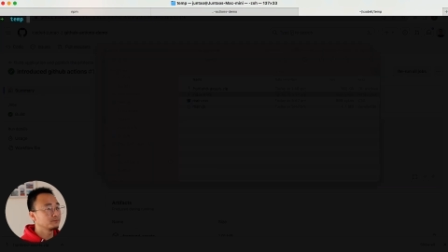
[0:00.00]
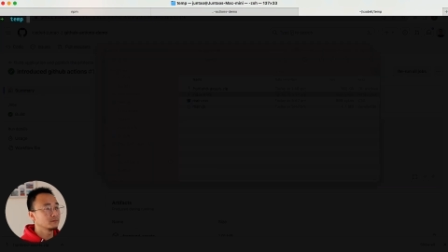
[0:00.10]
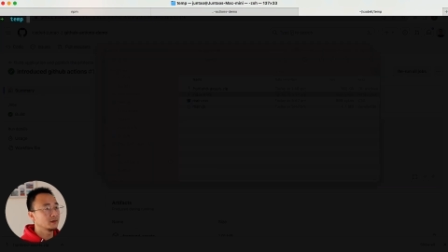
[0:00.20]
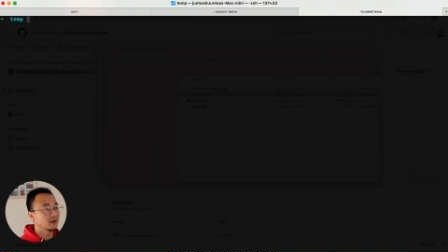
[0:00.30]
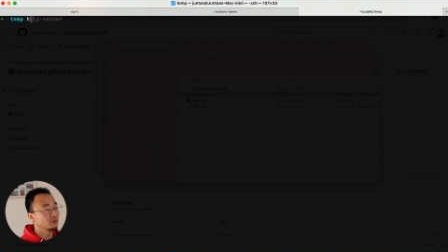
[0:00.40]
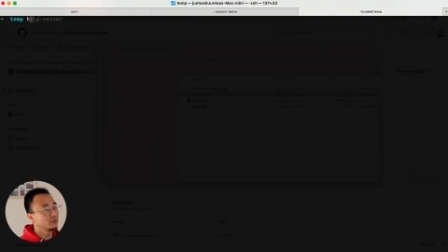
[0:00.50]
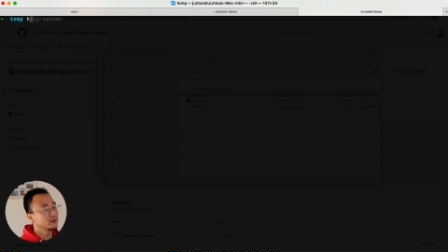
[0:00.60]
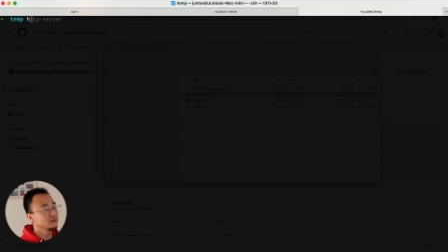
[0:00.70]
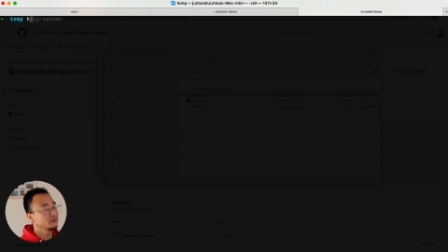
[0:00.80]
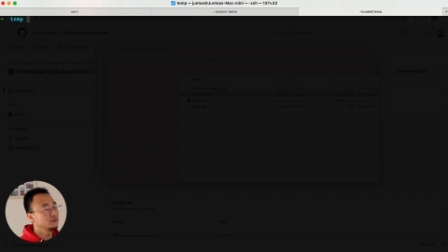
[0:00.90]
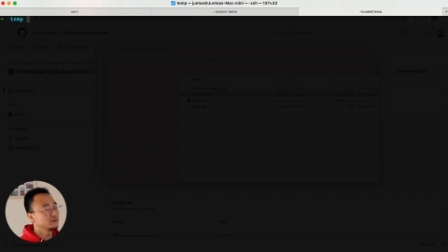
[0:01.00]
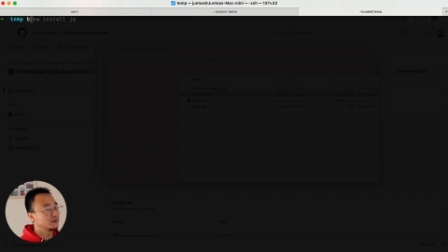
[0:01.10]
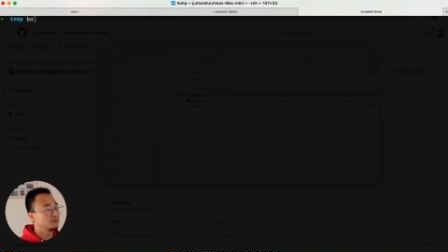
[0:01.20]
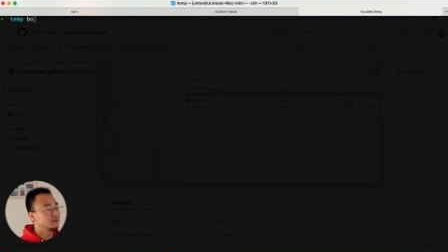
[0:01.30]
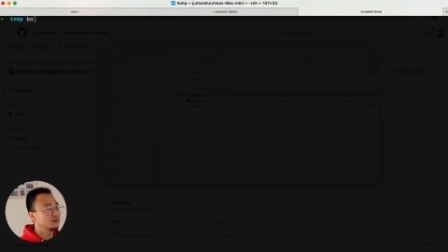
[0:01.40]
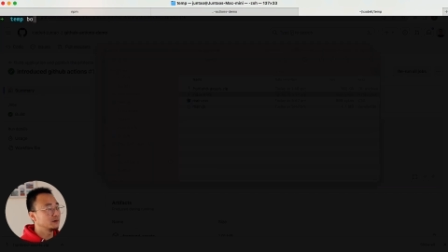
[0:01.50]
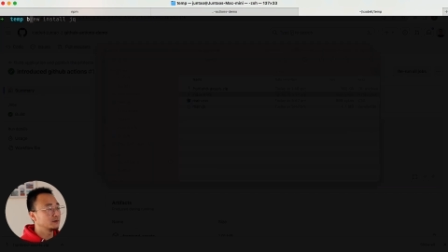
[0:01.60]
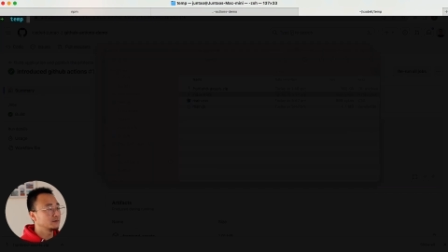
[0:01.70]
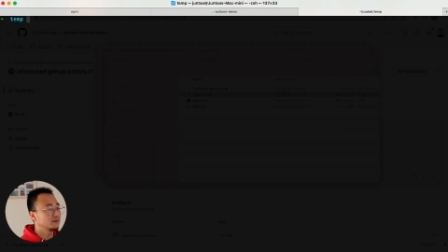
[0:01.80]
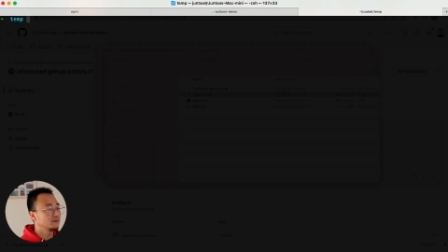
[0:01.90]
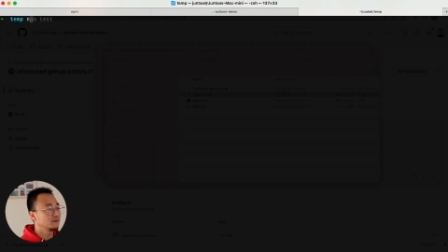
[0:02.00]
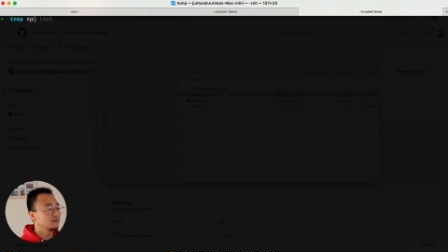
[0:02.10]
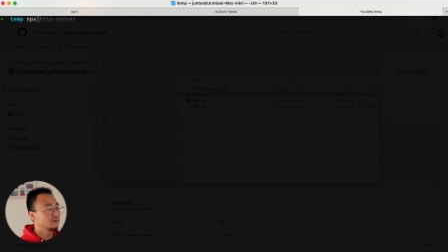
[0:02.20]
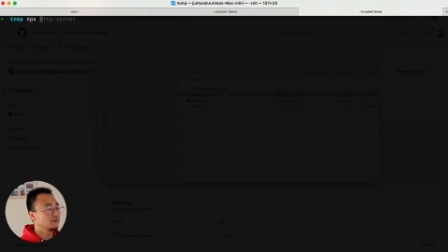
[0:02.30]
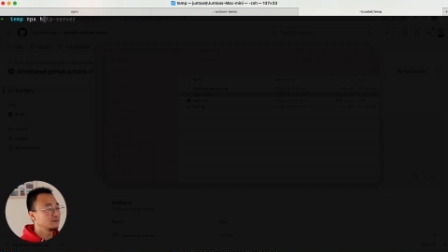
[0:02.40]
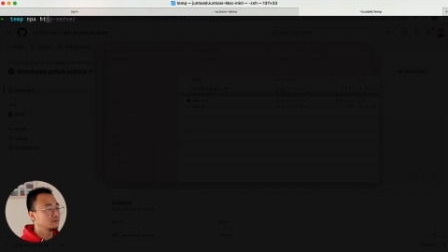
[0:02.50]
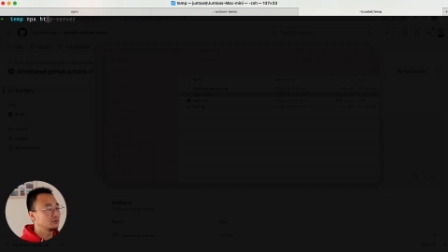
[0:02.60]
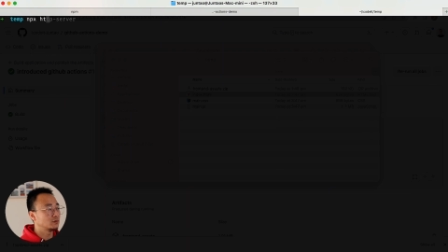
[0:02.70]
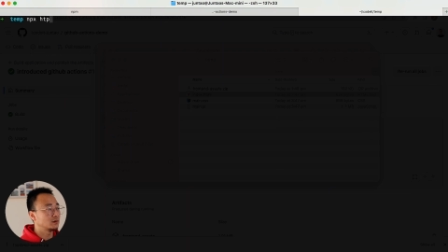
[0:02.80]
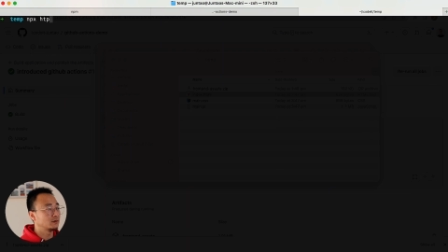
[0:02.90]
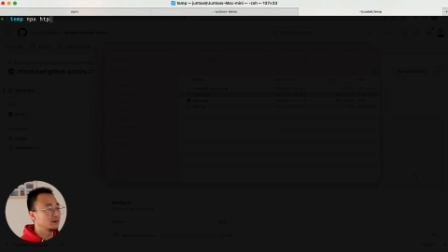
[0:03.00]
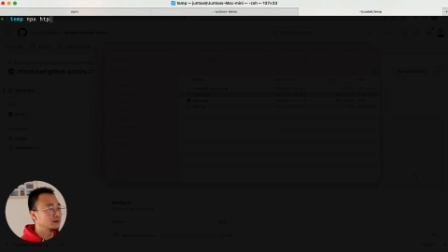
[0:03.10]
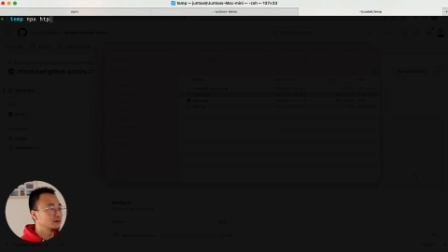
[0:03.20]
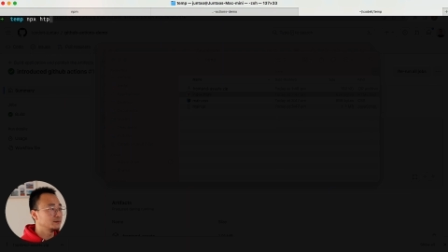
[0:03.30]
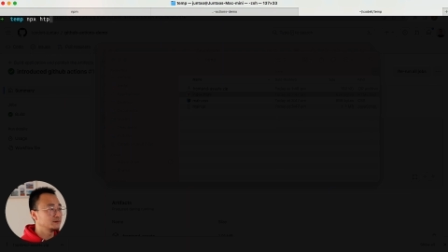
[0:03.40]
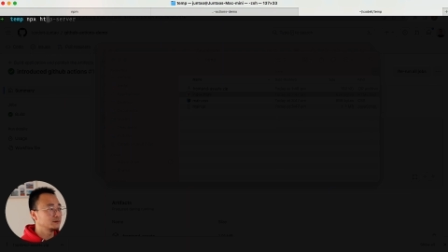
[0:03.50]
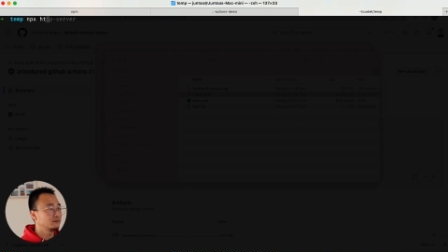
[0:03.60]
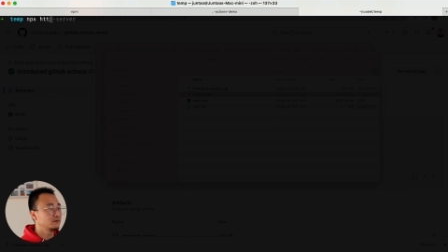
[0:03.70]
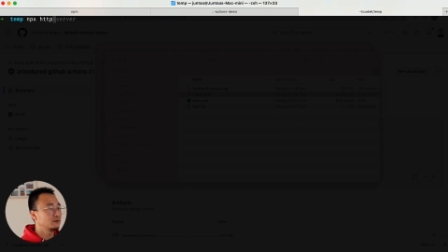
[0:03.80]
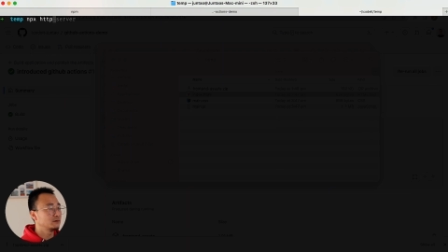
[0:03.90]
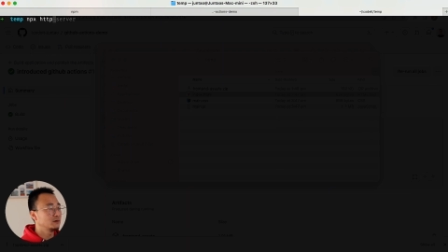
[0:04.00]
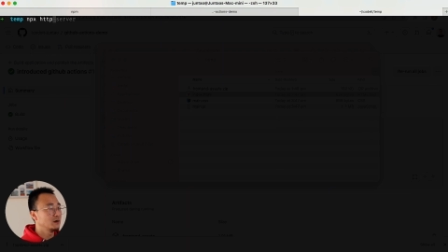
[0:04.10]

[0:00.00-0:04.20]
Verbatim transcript: And we can use npx run H T T P server,